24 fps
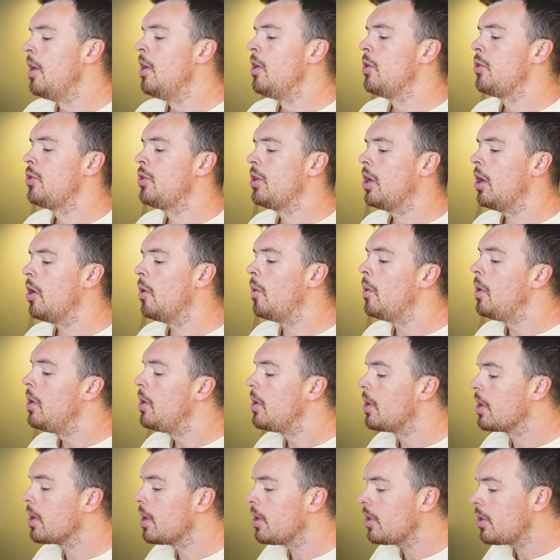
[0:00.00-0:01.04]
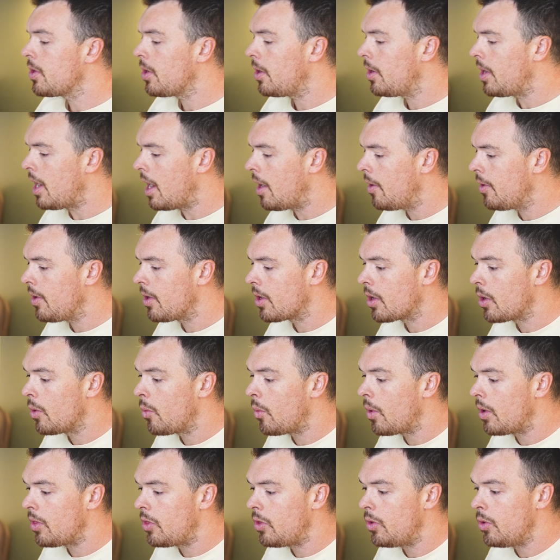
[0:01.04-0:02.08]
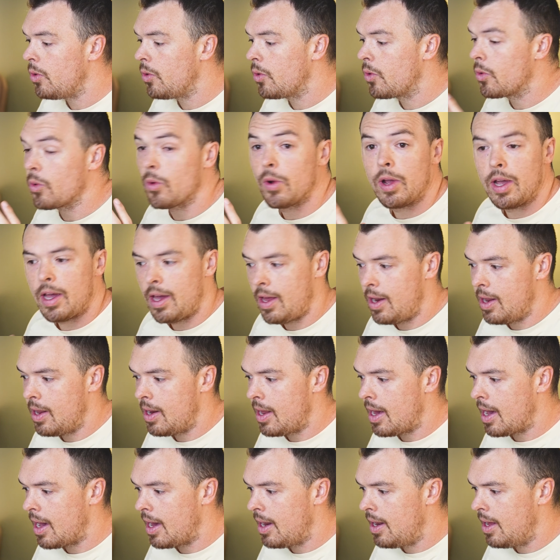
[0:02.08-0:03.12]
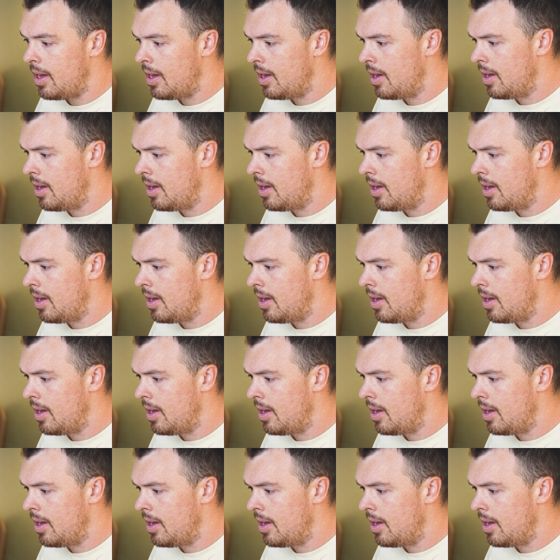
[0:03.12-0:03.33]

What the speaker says: So you're gonna start out, you're gonna want to create an ad.